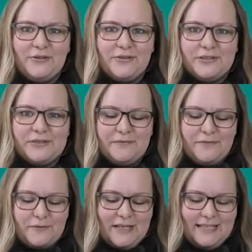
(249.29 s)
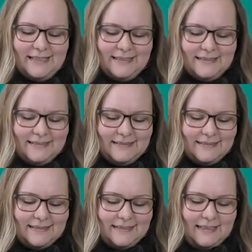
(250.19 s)
others free.
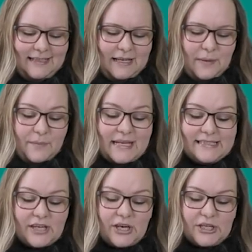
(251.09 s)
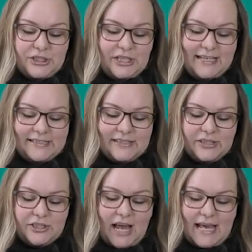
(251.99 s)
Peter heard Jesus
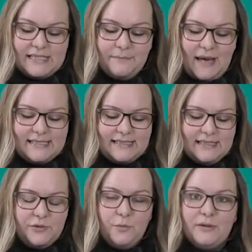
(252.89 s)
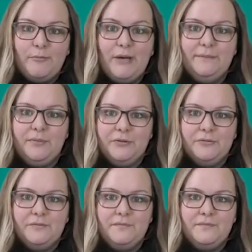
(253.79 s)
share his message with people
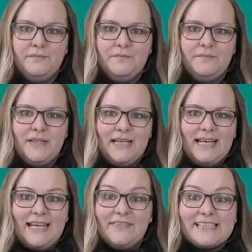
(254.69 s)
in the